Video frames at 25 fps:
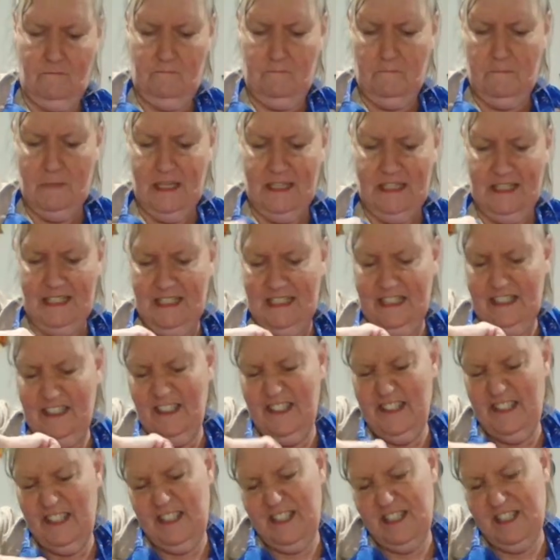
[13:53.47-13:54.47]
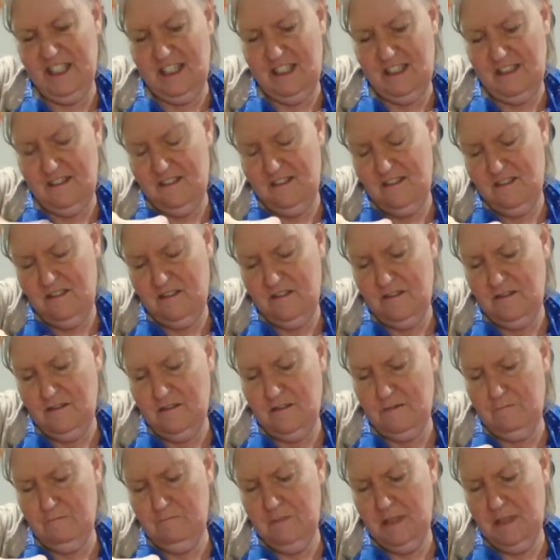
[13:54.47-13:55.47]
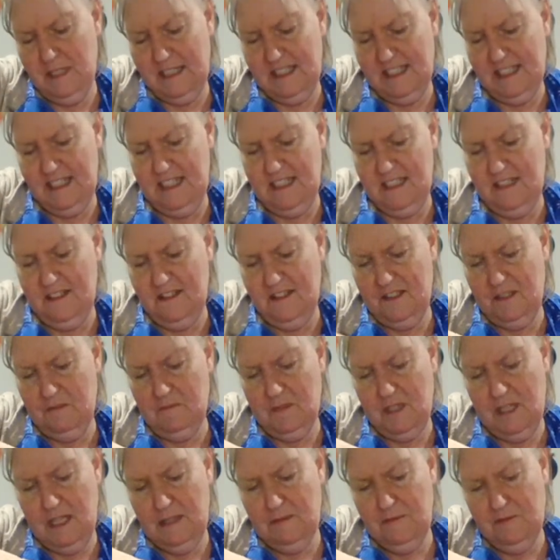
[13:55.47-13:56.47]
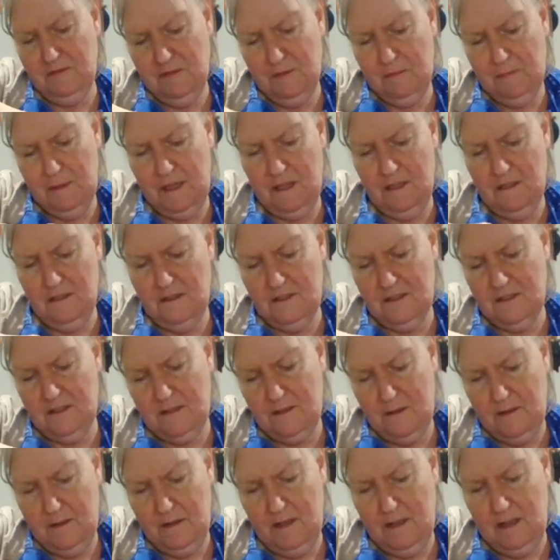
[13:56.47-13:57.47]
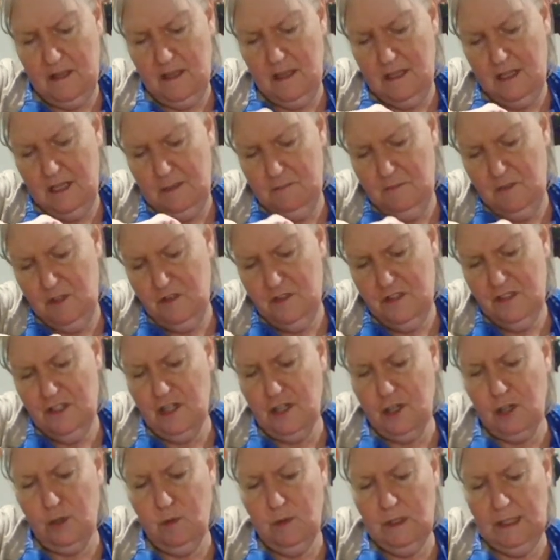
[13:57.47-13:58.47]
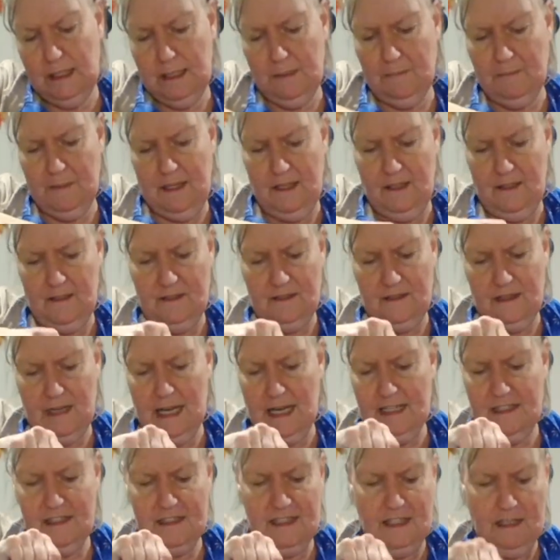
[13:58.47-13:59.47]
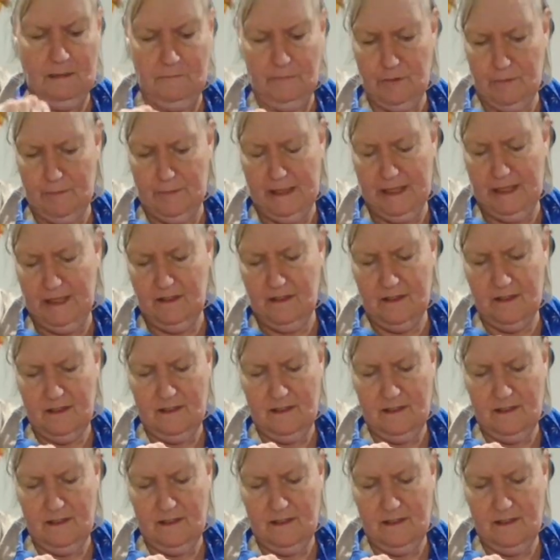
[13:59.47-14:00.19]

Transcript: make it easy to mix in sometimes with paints. And I'm using acrylic paint, not tempera paint.